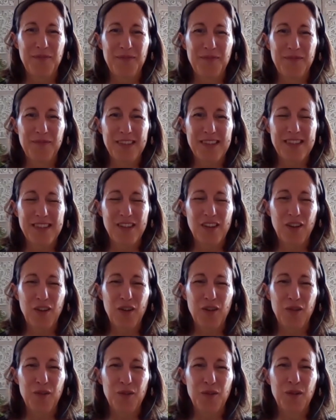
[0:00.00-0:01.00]

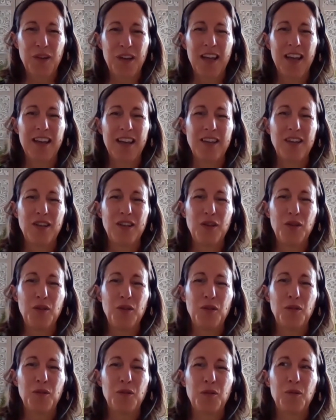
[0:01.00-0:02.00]
So
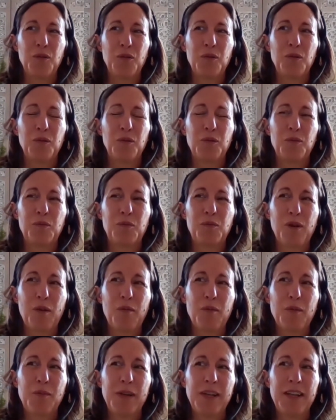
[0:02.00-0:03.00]
you
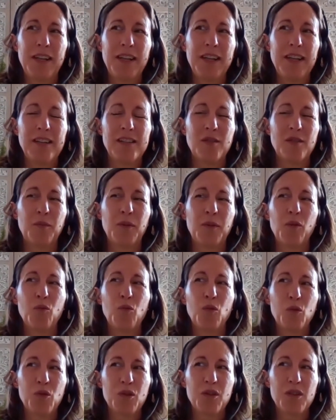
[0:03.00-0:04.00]
probably need to be
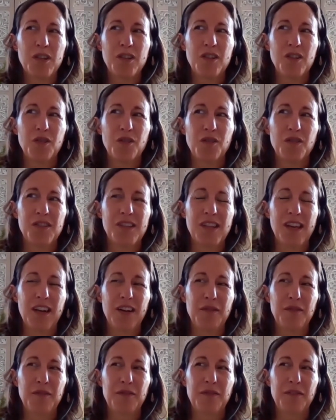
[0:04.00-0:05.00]
wounded
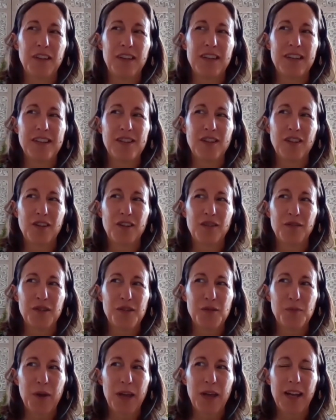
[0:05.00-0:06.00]
yourself in a certain
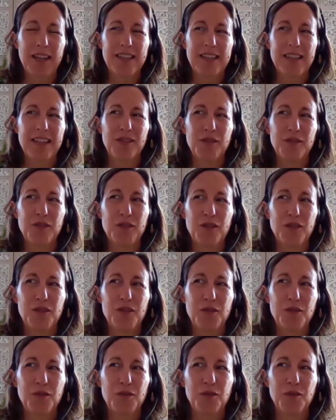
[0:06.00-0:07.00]
respect in order
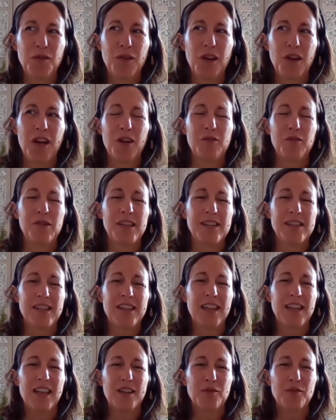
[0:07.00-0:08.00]
to
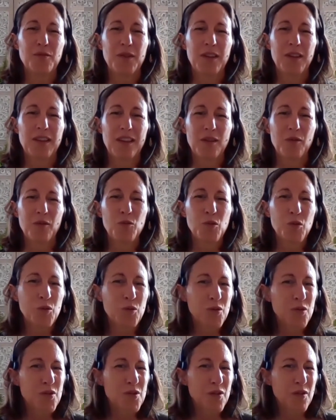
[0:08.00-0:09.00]
resonate with the
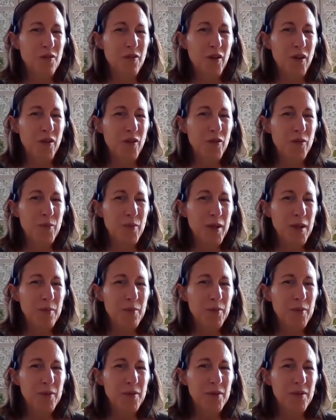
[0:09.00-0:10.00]
wounds of other
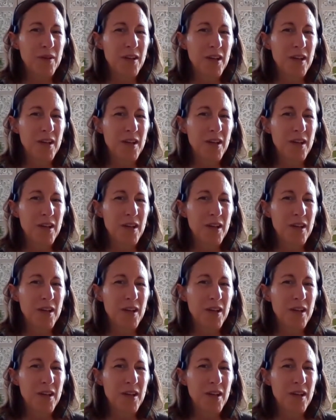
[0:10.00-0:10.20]
people.